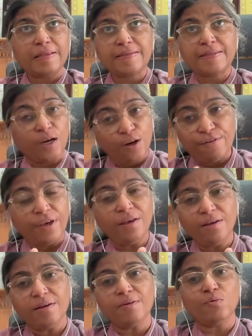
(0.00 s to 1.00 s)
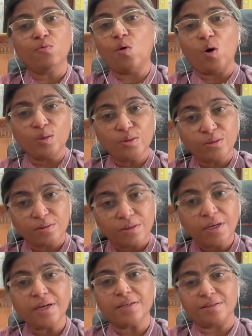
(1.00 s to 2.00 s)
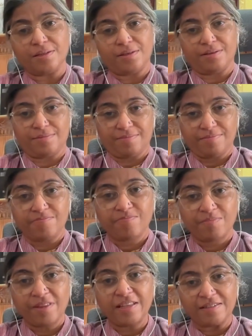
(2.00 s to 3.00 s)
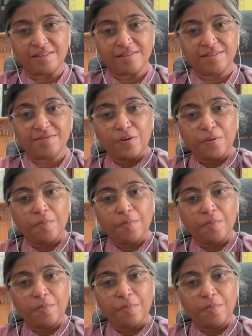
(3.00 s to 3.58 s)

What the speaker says: serving was it. That's it.